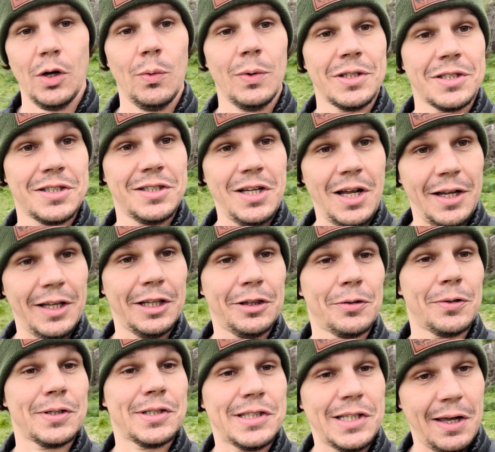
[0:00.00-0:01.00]
and was stunned that
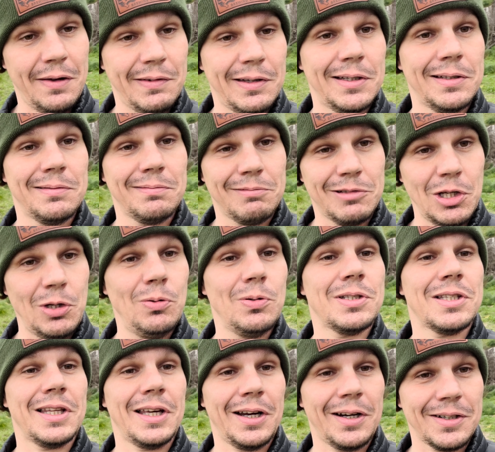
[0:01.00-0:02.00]
there were 7
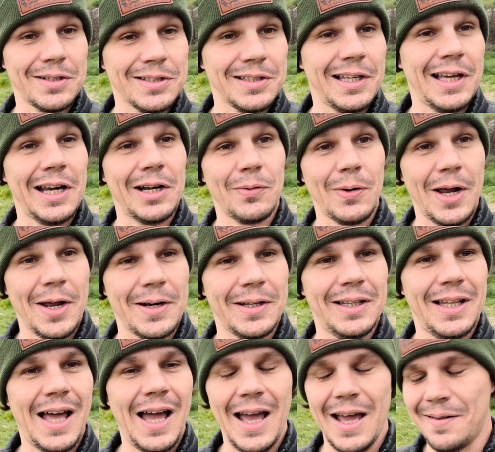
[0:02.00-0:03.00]
dudes there just laying around
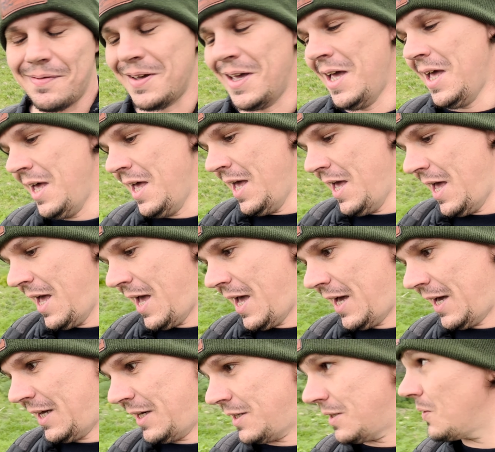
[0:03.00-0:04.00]
alive.
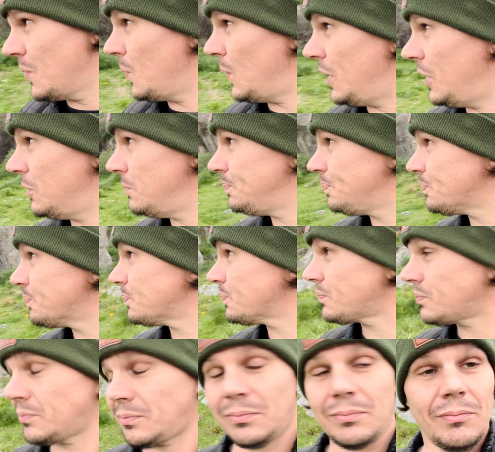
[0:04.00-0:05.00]
And well,
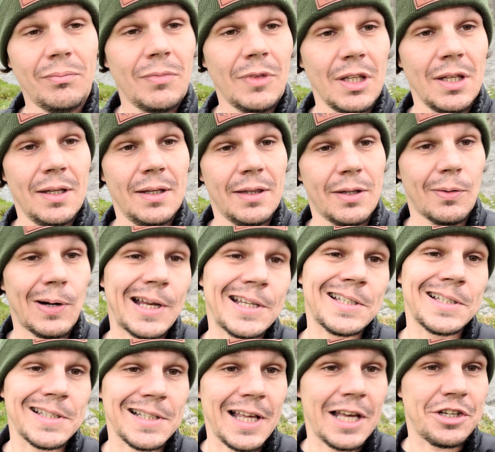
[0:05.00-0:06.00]
the rest
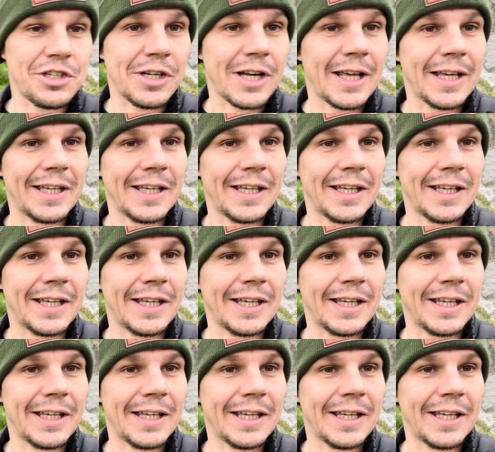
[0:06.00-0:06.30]
is legend, I